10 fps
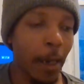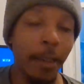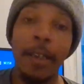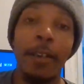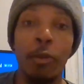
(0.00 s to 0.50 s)

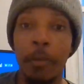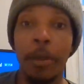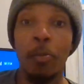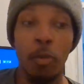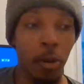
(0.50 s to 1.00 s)
I think I would have
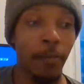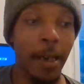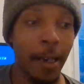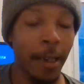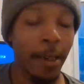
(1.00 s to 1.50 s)
been more
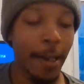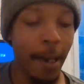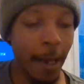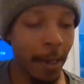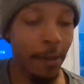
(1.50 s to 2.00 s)
mad
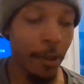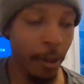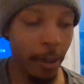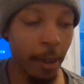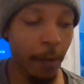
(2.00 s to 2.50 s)
at
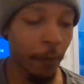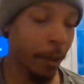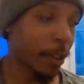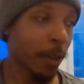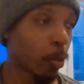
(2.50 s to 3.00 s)
Sonny
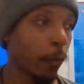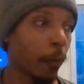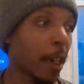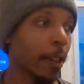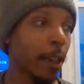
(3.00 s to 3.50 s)
for the simple
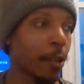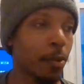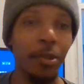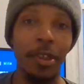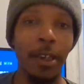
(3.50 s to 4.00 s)
fact that
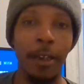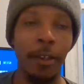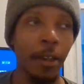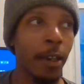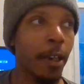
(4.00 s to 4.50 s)
you
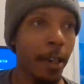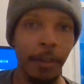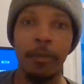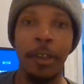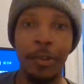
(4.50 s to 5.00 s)
said,
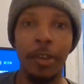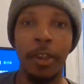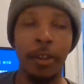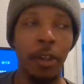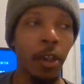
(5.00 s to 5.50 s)
hey,
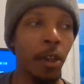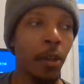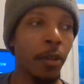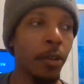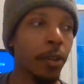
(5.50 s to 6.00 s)
listen,
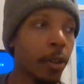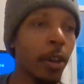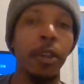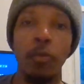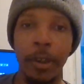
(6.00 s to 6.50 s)
you
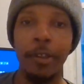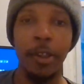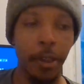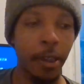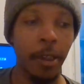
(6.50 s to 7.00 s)
know, you want to
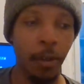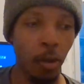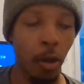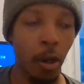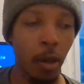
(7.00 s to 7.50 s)
sit there
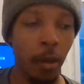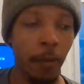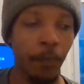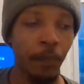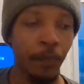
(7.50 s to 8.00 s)
and
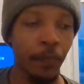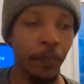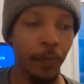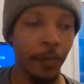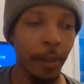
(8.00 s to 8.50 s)
talk.
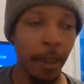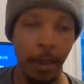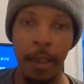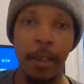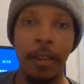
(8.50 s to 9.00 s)

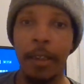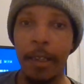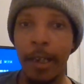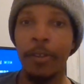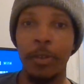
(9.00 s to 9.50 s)
And then
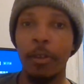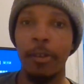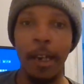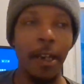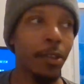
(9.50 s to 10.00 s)
he asked
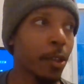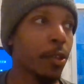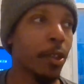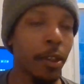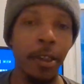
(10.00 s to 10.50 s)
her dad
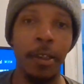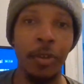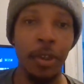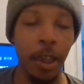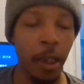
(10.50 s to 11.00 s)
to sit there
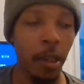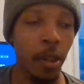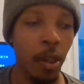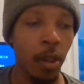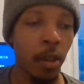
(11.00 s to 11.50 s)
and say,